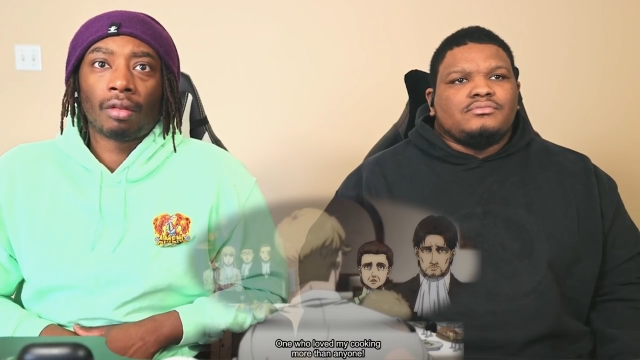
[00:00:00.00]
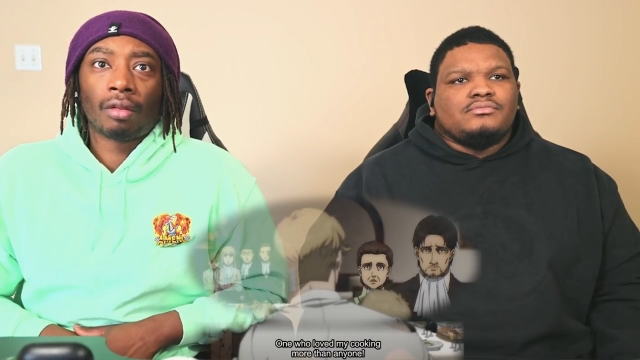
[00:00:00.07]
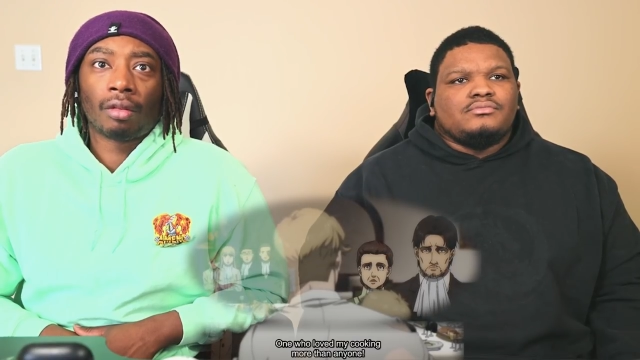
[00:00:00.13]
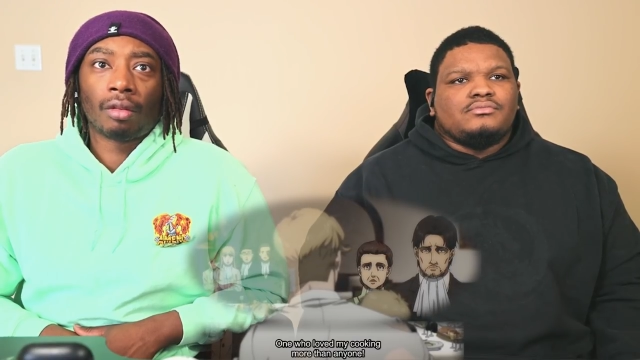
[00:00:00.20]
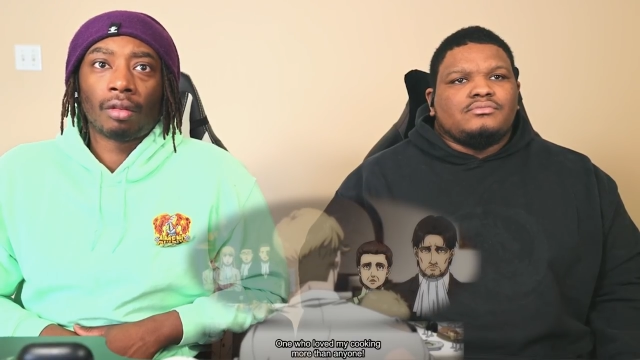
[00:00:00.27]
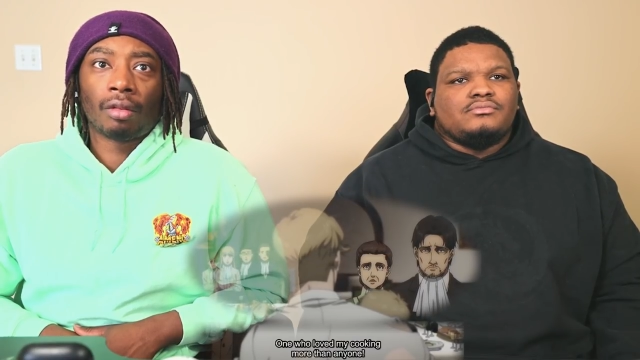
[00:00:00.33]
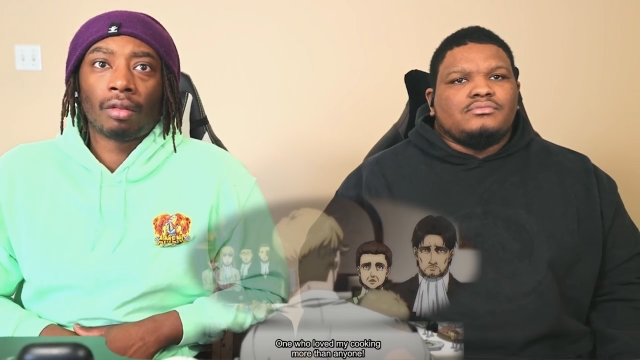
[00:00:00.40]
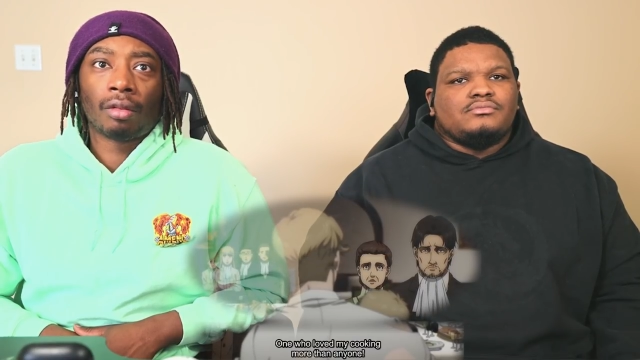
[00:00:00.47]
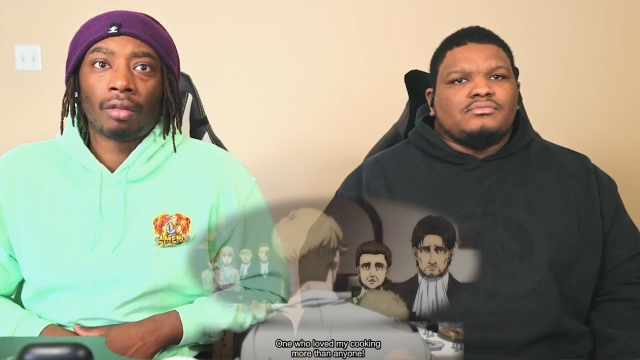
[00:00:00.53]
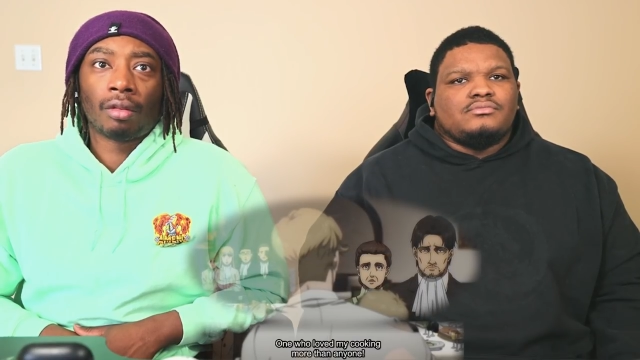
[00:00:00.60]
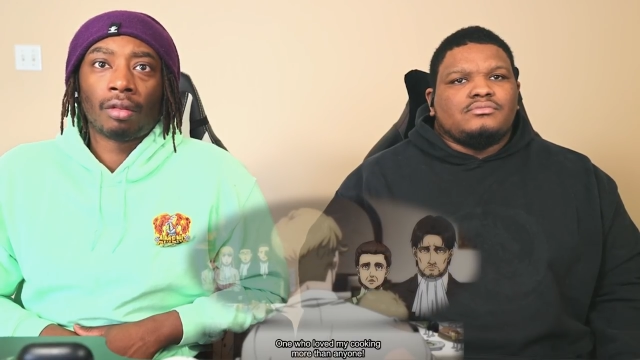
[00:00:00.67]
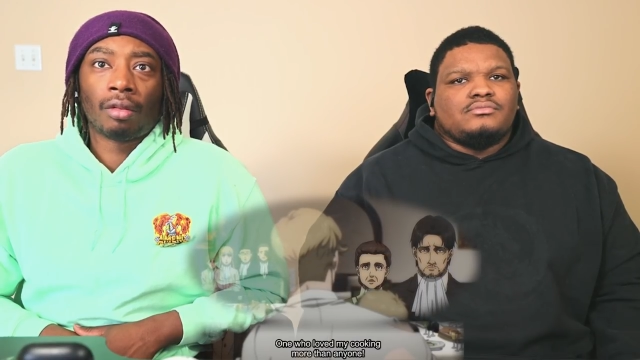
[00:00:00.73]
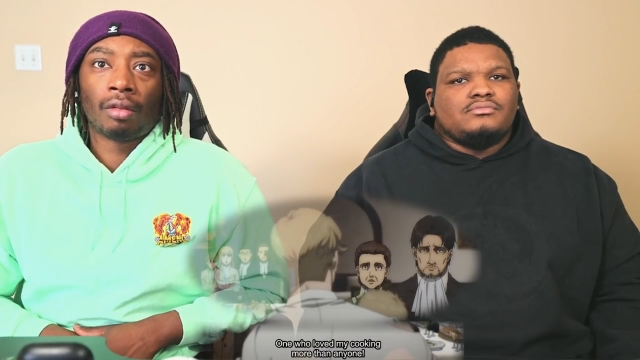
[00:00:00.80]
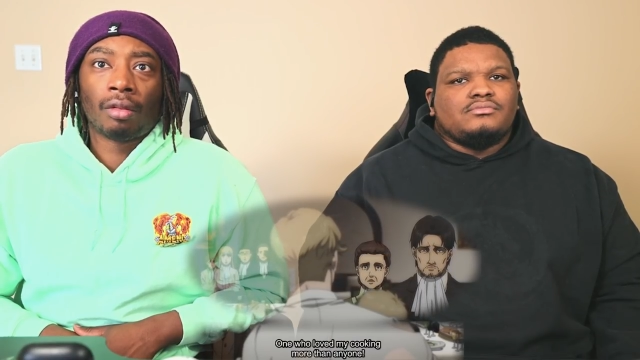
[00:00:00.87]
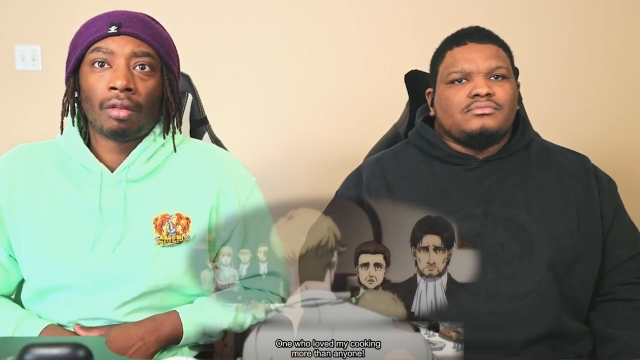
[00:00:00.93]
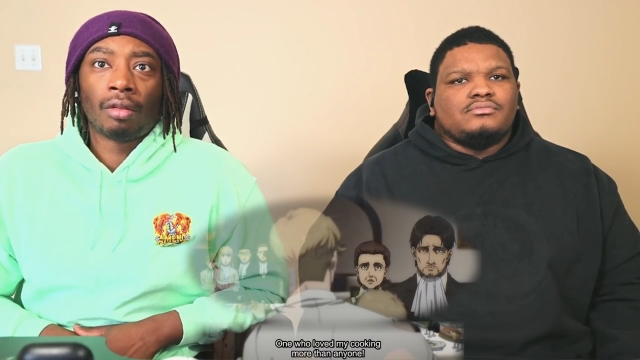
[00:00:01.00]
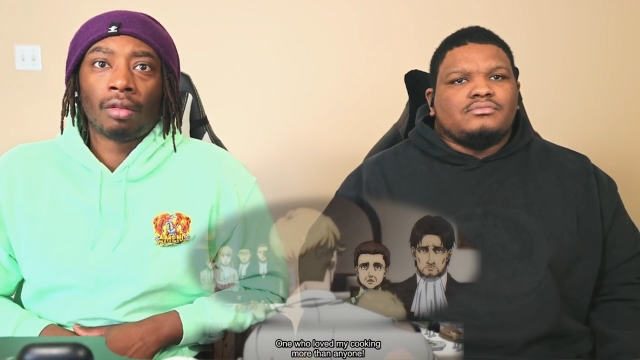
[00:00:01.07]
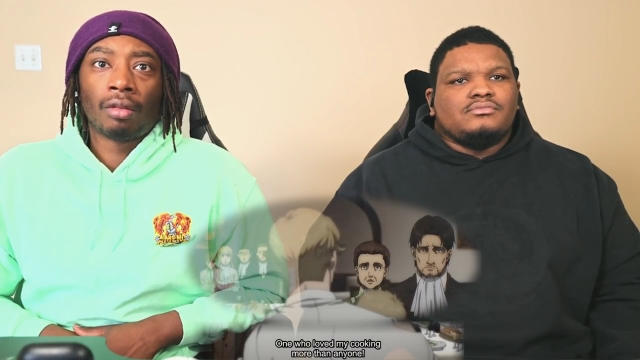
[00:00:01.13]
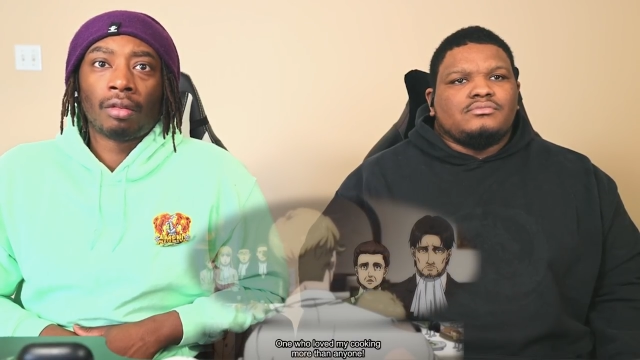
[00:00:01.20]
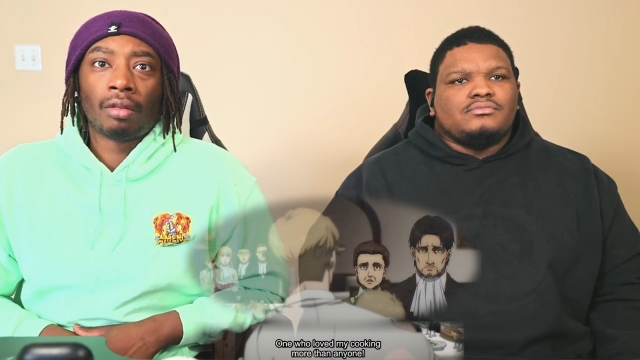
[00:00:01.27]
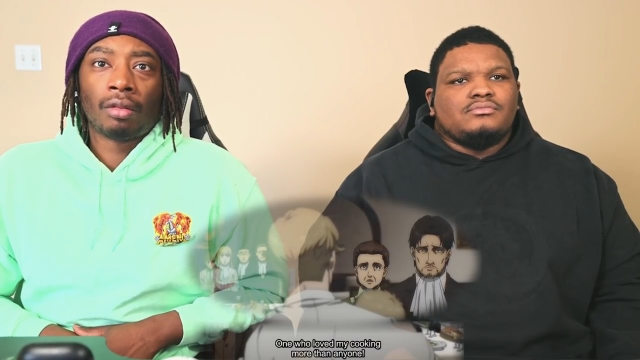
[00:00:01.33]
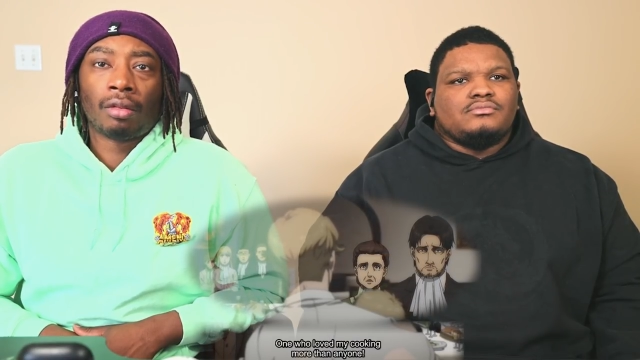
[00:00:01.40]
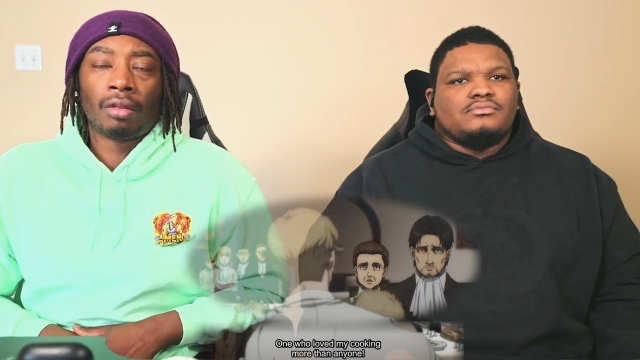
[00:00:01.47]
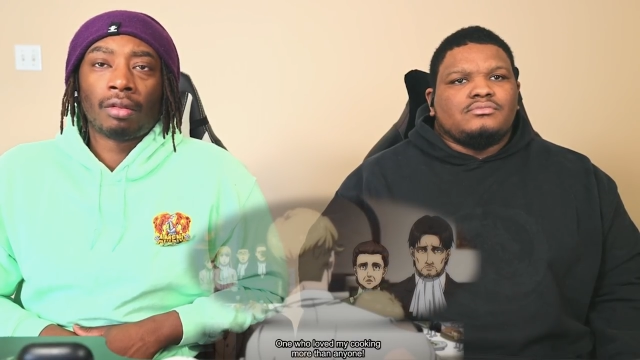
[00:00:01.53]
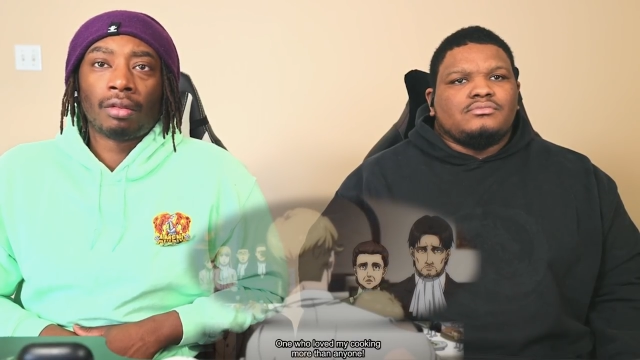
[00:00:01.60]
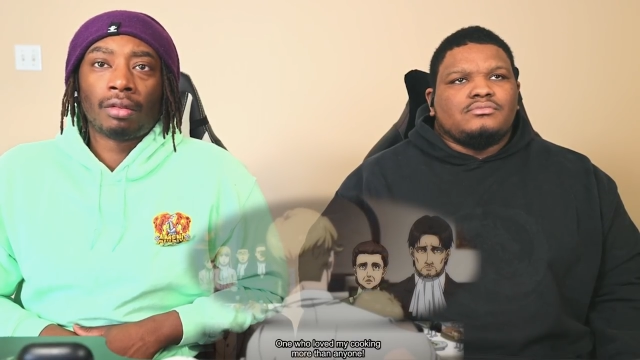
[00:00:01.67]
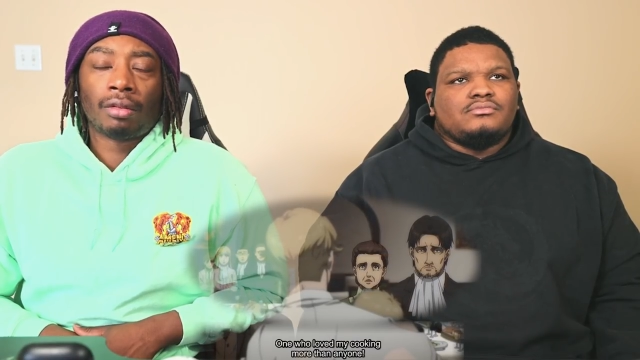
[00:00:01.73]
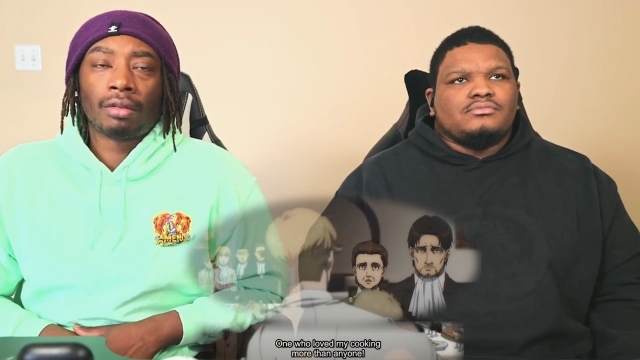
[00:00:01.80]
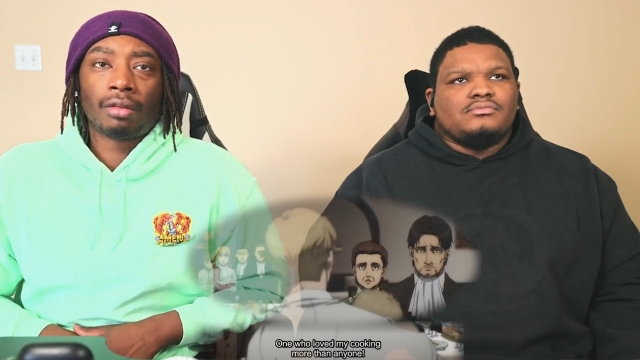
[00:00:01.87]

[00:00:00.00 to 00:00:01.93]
(silence)